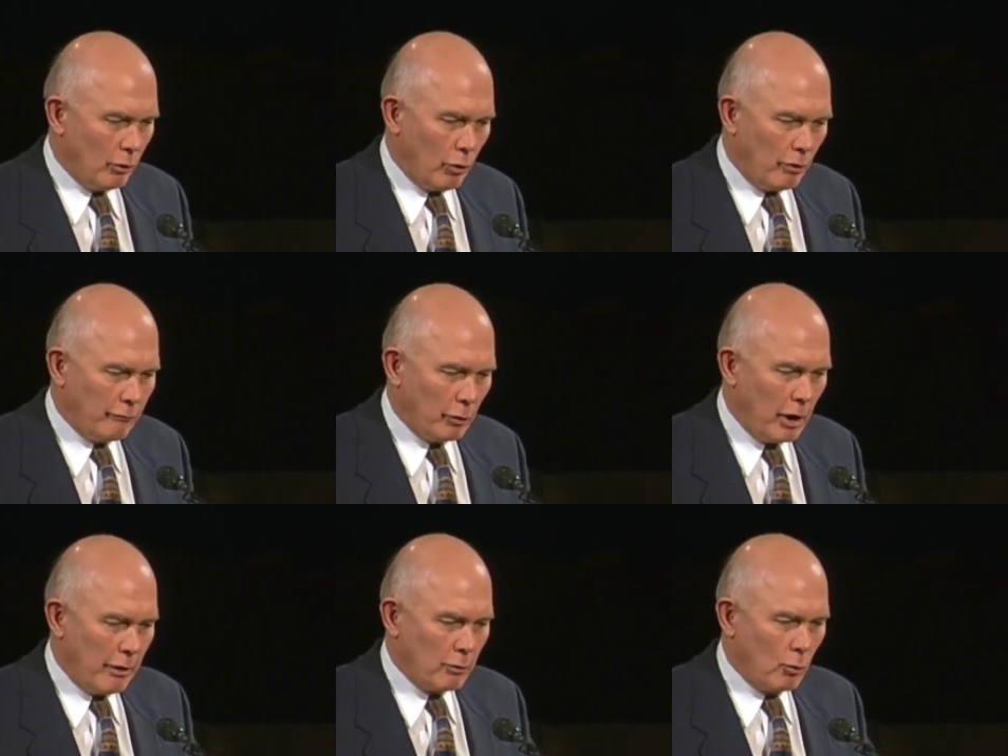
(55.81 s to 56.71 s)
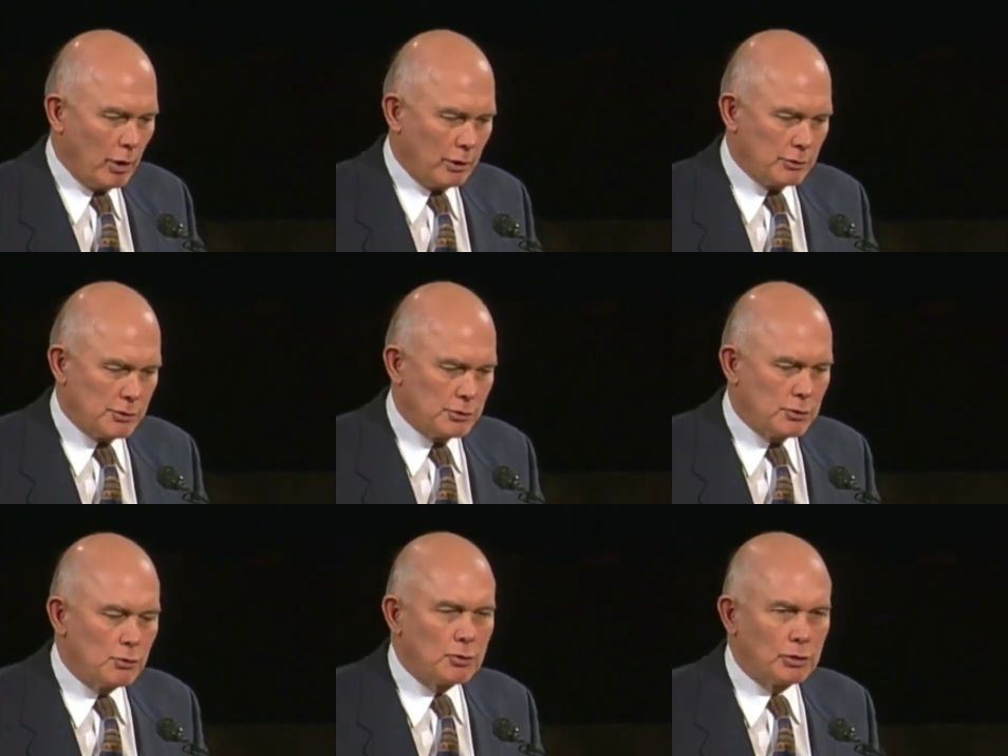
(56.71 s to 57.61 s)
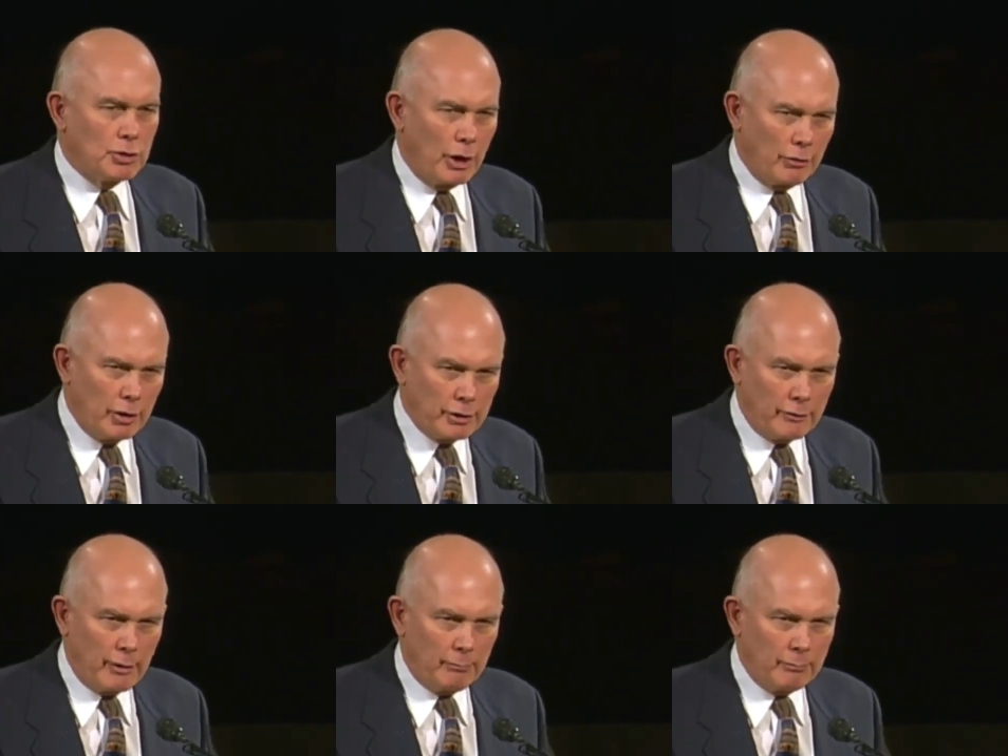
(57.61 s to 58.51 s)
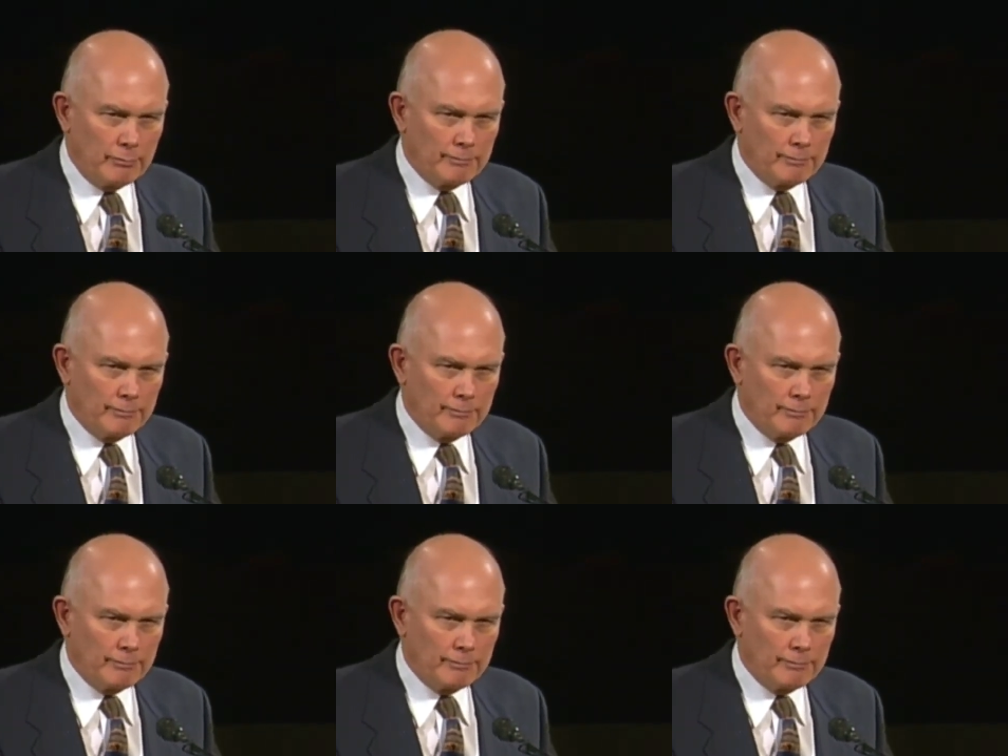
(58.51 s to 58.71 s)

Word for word: or for other witnesses who could contradict them.